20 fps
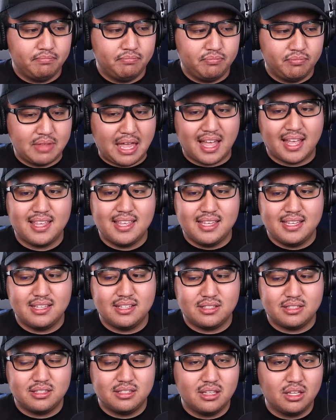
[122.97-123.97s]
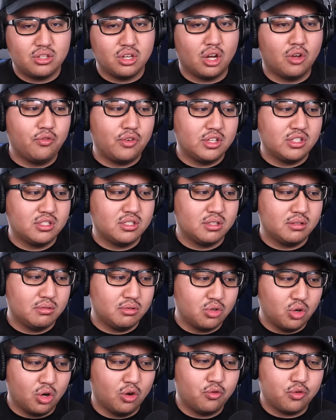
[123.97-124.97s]
that is the Dolphins'
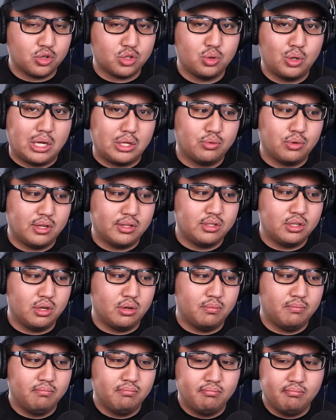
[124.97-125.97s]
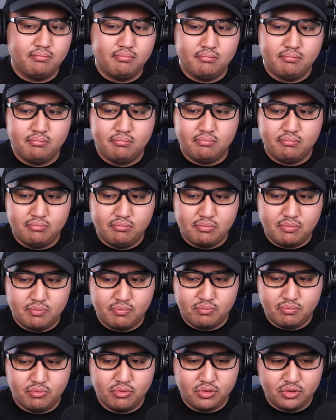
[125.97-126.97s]
goal for 2022.
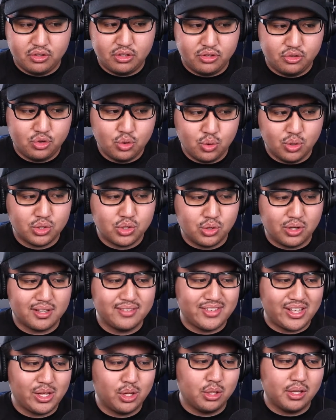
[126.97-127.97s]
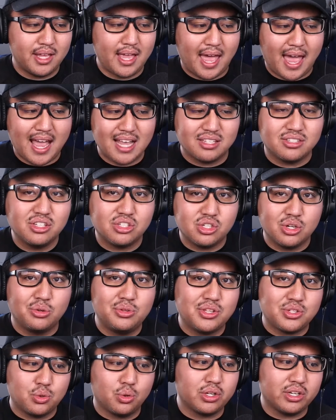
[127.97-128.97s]
Tua Tagovailoa has to show
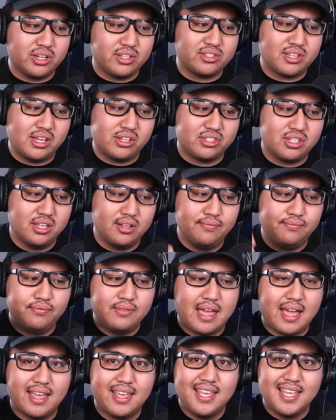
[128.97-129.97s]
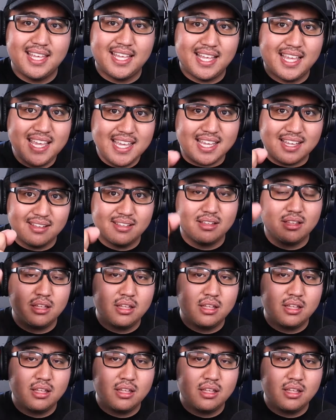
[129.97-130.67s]
this organization that he